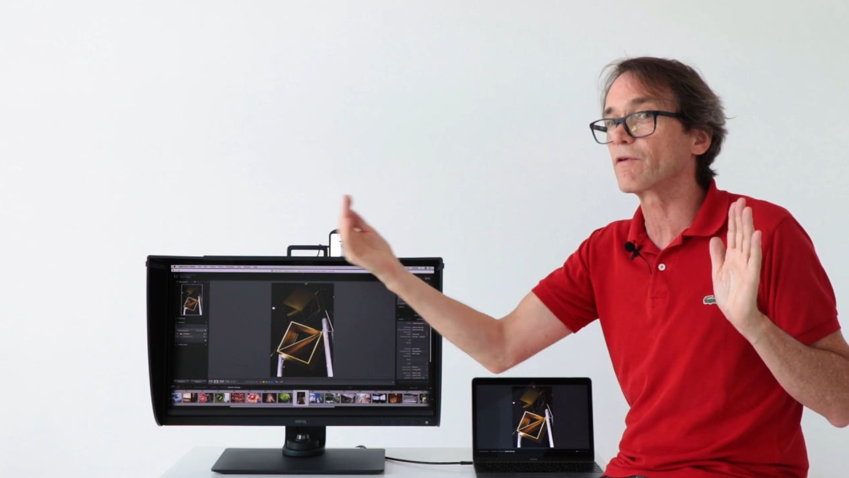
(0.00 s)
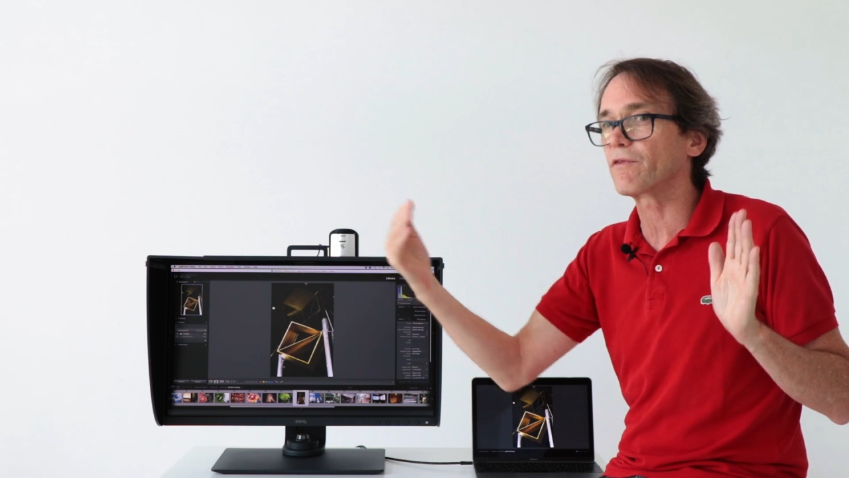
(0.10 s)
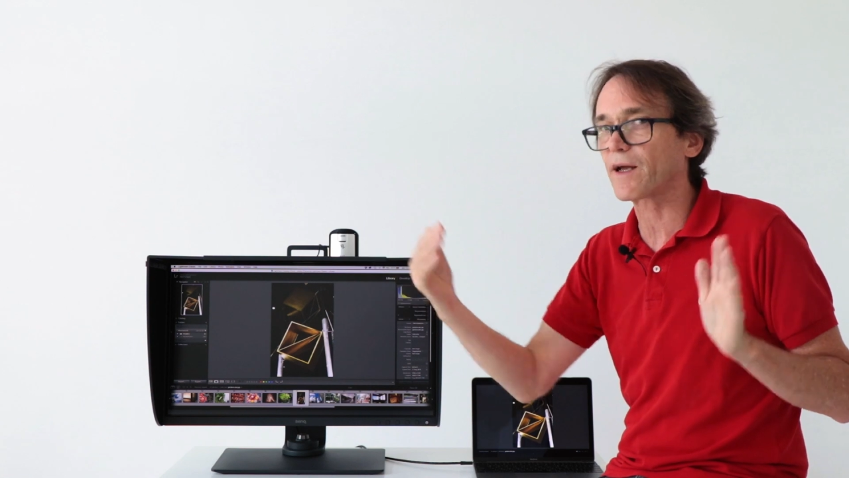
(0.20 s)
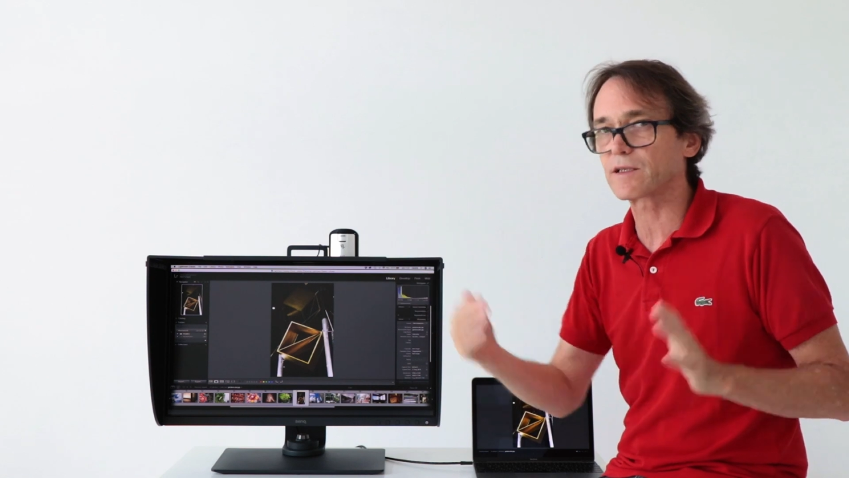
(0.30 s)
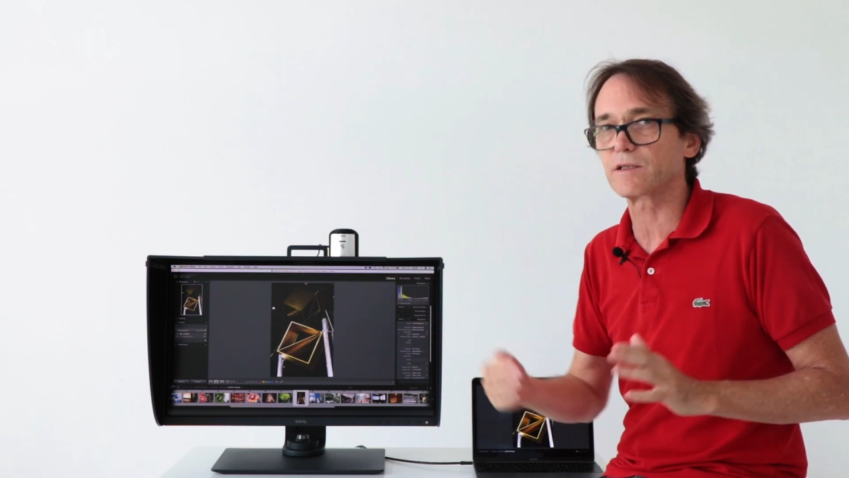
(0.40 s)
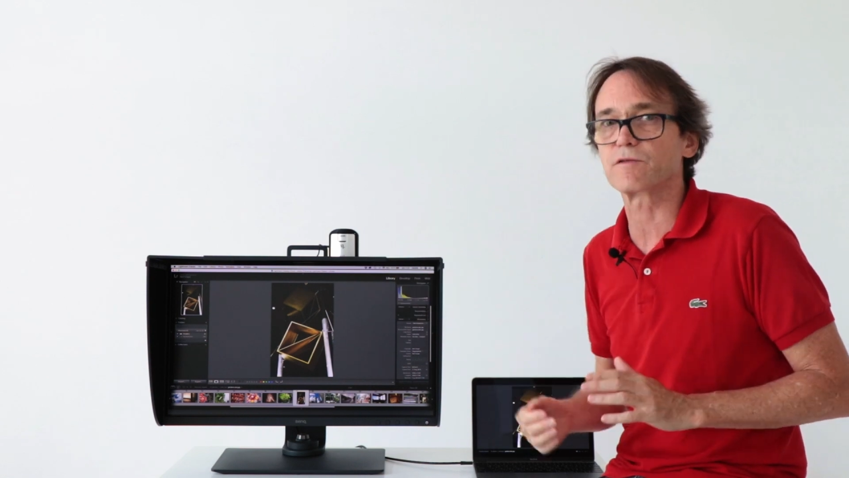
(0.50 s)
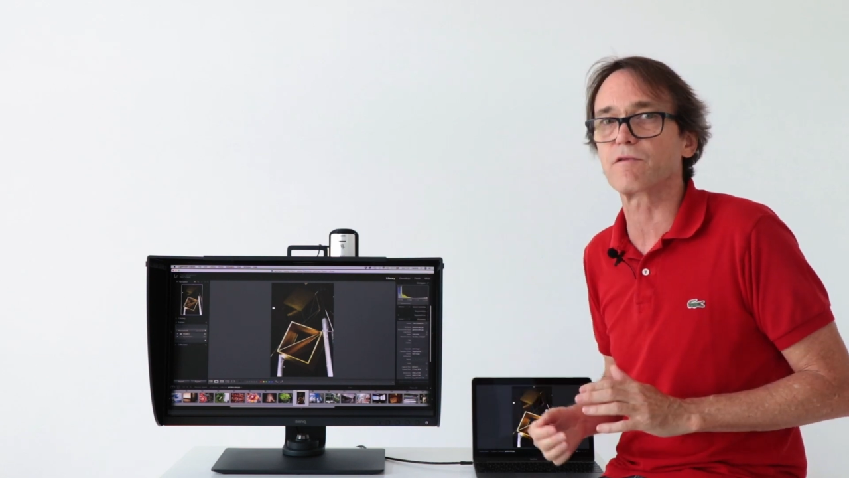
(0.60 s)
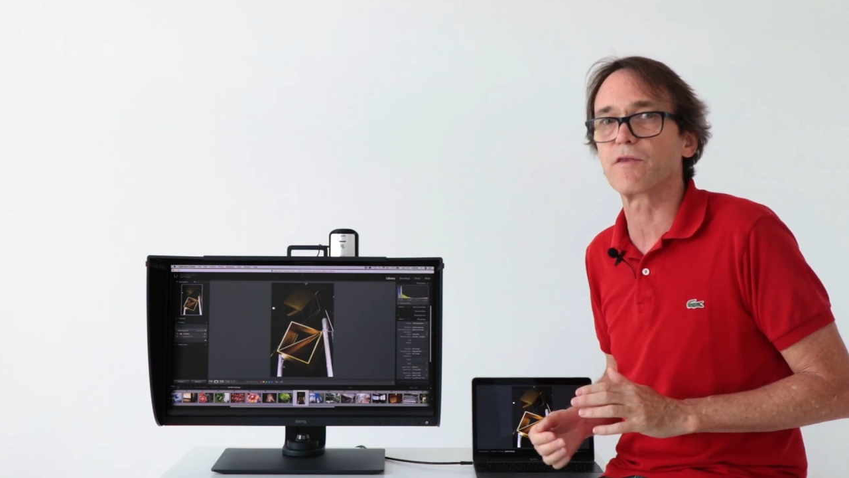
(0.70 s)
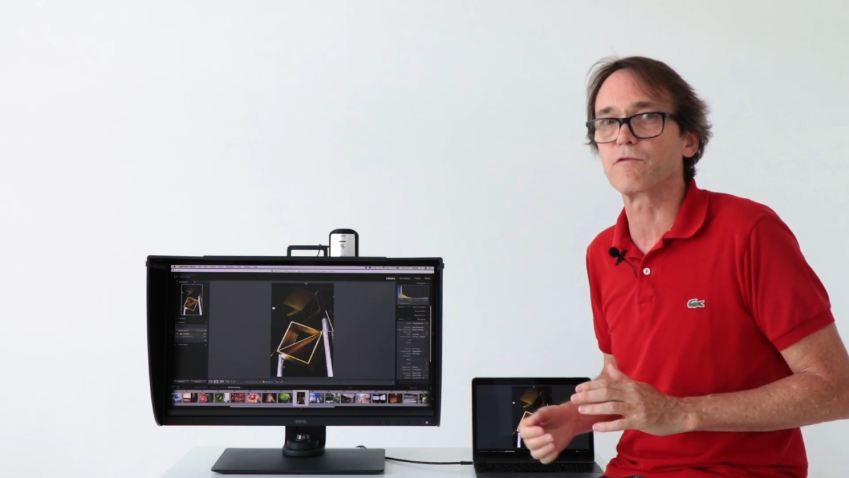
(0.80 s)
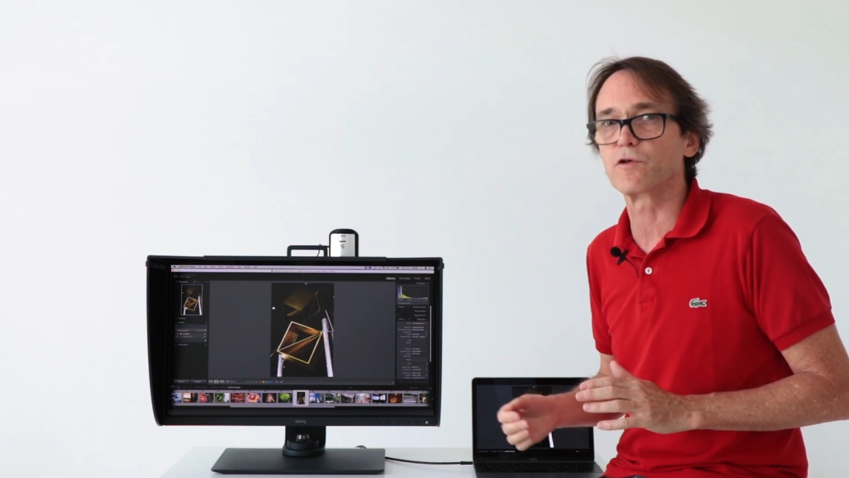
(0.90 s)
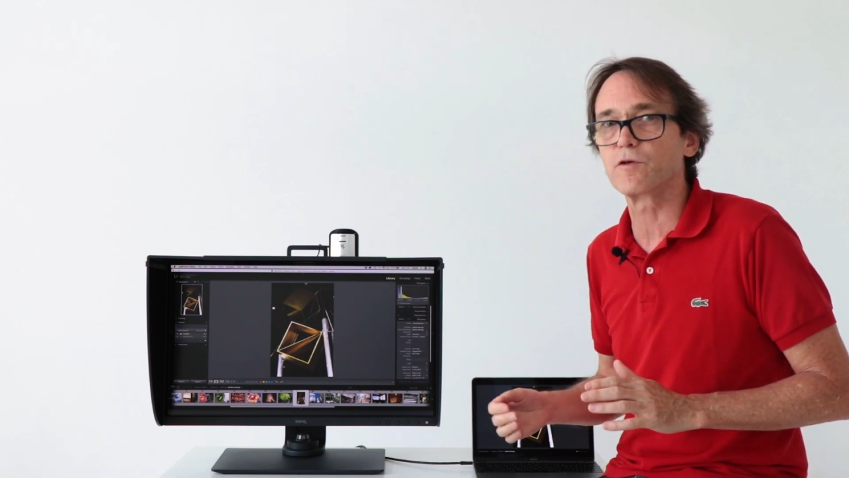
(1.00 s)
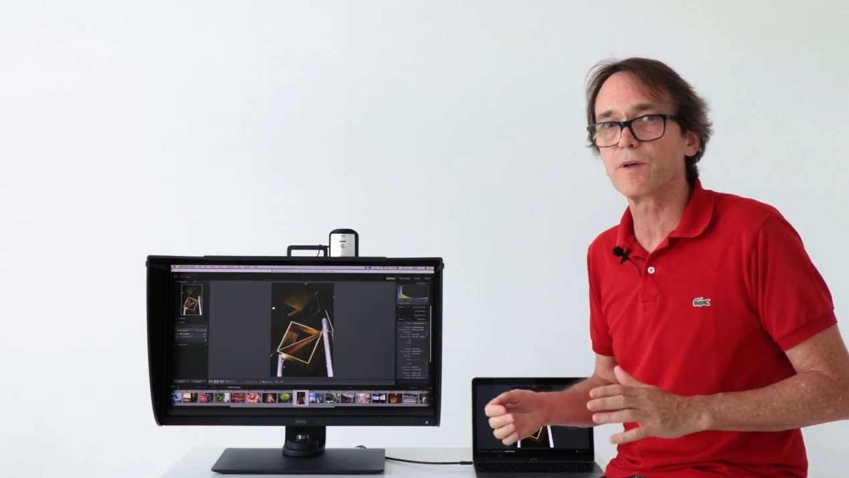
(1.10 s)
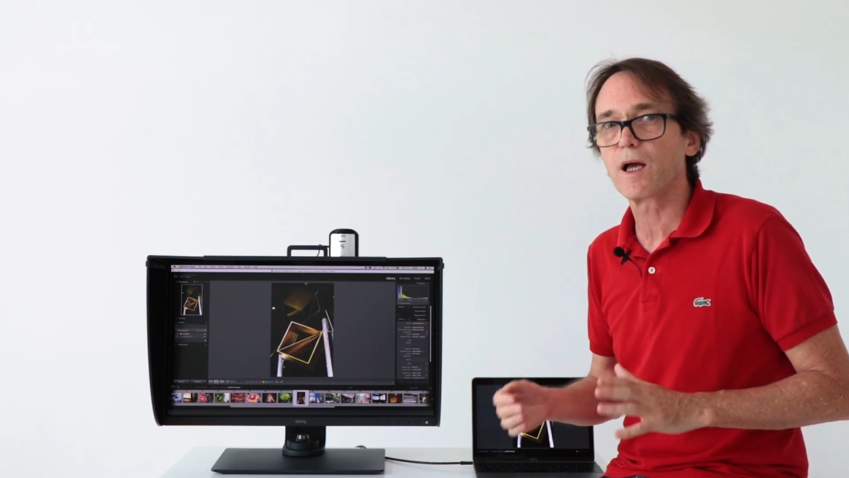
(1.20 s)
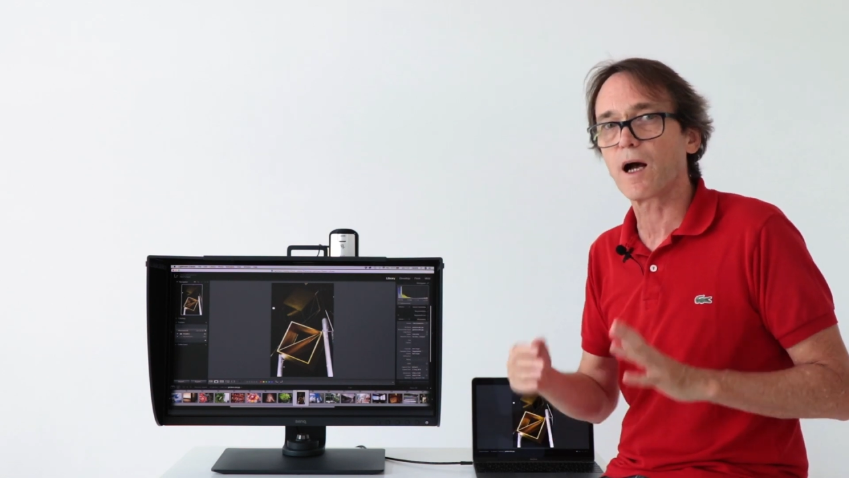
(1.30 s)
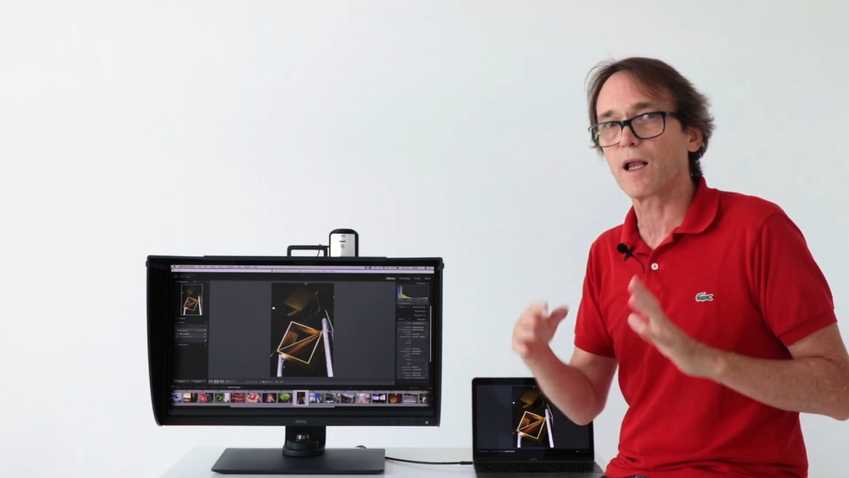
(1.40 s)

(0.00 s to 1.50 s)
reflections around the room.